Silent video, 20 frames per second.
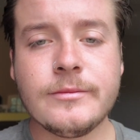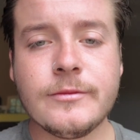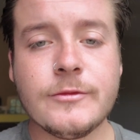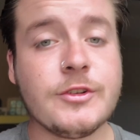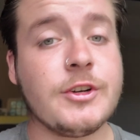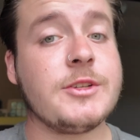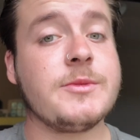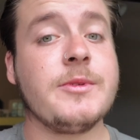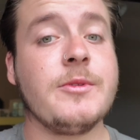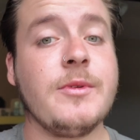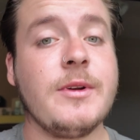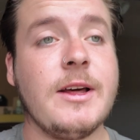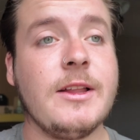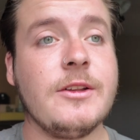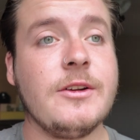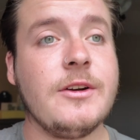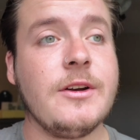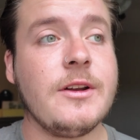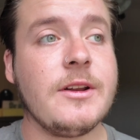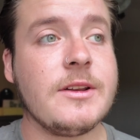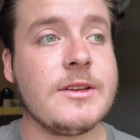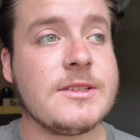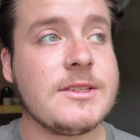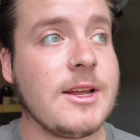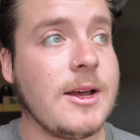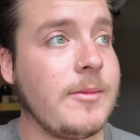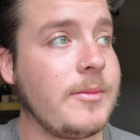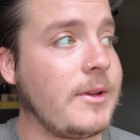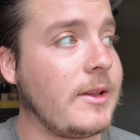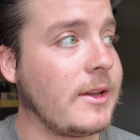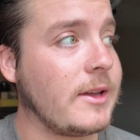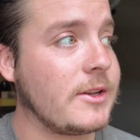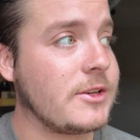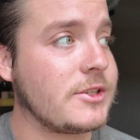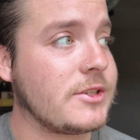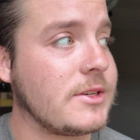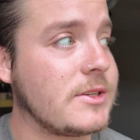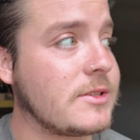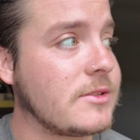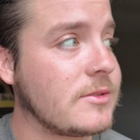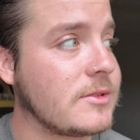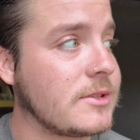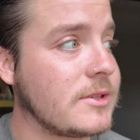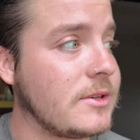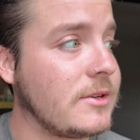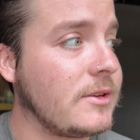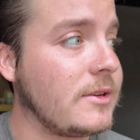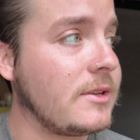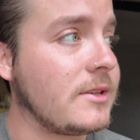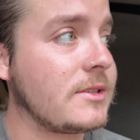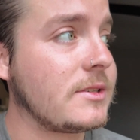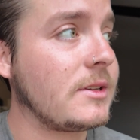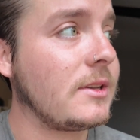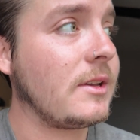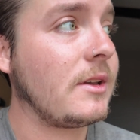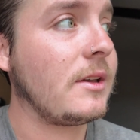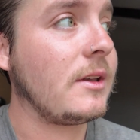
Trust me, when I learned to stop taking shit so serious,